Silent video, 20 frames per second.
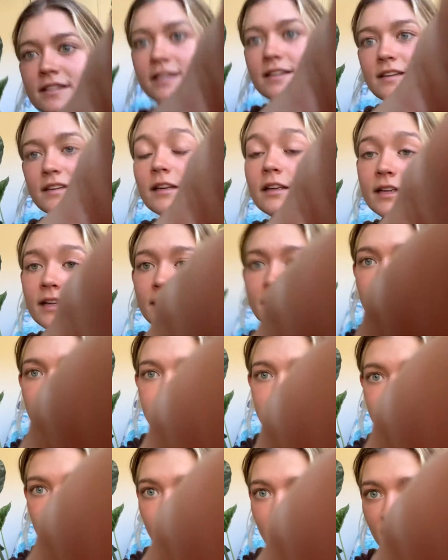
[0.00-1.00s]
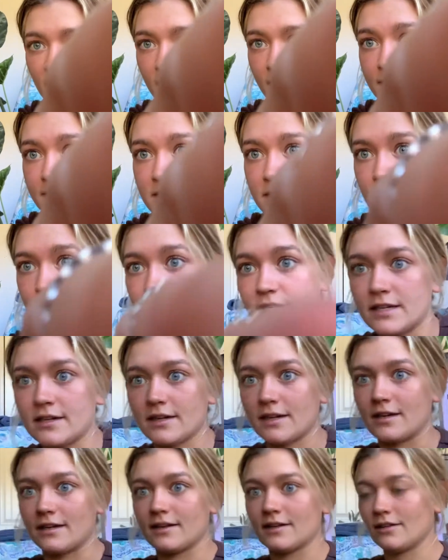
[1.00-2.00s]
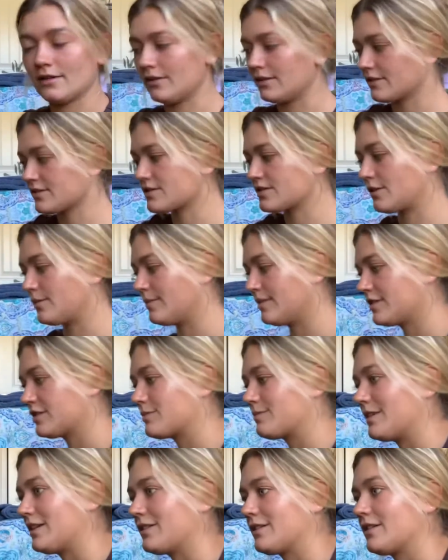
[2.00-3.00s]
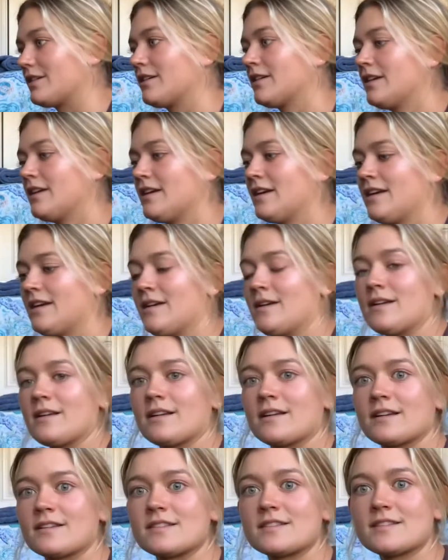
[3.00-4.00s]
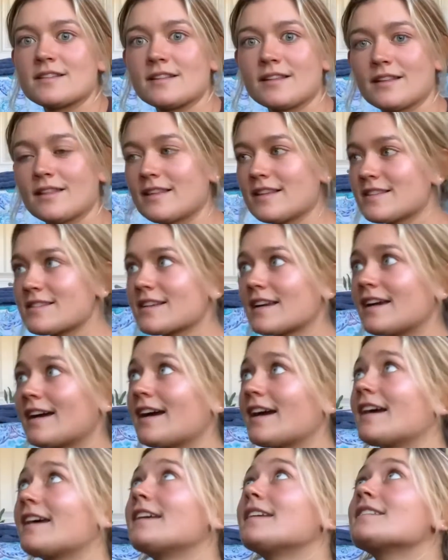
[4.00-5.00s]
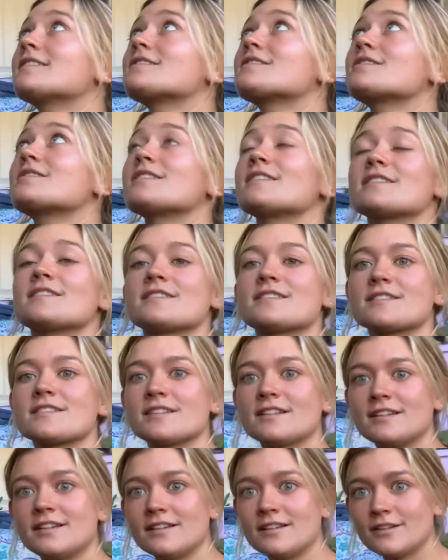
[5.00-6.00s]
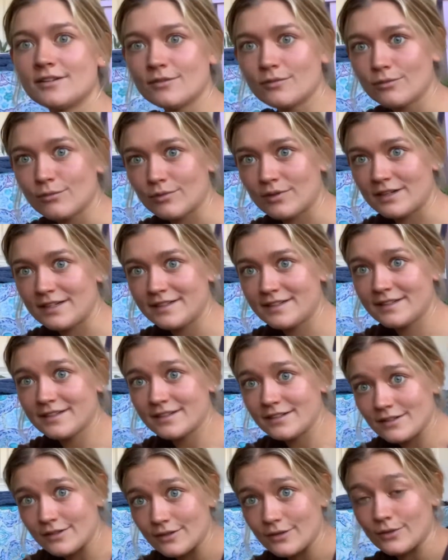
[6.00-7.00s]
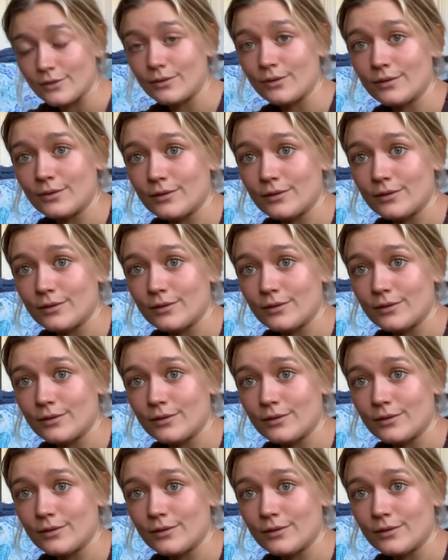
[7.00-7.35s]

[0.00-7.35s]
he desperately needs to be cut. He'll look so much better, because this guy is just one whole